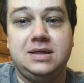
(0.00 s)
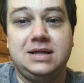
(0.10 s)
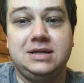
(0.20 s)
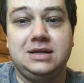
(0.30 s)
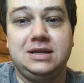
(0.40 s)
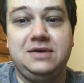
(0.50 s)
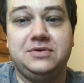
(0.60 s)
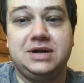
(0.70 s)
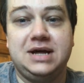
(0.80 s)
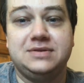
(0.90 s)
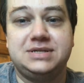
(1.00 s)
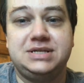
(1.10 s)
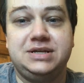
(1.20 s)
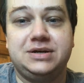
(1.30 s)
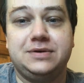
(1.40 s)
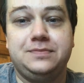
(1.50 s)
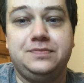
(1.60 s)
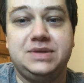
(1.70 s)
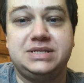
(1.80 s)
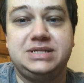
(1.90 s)
That little lever down the center
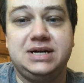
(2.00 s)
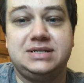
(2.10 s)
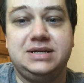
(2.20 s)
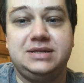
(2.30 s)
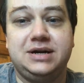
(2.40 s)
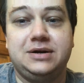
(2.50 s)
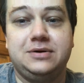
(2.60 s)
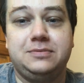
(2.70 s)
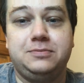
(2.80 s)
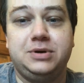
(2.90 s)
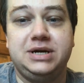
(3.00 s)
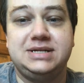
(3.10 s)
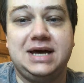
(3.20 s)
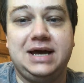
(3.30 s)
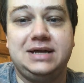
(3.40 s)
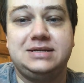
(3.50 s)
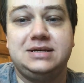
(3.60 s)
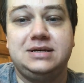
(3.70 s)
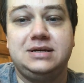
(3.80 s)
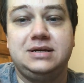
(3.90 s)
is tucked in there pretty tight,
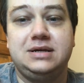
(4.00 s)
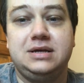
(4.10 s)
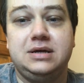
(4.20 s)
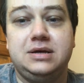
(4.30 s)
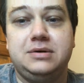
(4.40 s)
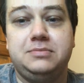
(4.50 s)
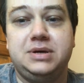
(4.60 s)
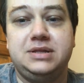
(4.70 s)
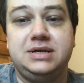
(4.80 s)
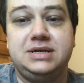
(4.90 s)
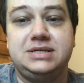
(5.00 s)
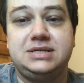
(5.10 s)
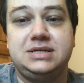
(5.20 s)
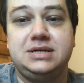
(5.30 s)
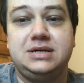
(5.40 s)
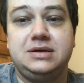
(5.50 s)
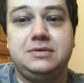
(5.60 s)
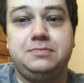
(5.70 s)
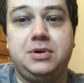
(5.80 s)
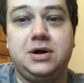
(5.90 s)
but this
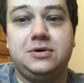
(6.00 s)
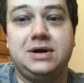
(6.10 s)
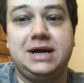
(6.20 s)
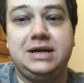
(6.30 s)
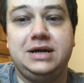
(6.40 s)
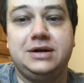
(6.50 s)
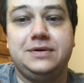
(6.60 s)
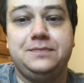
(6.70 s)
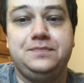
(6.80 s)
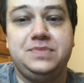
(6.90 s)
part right here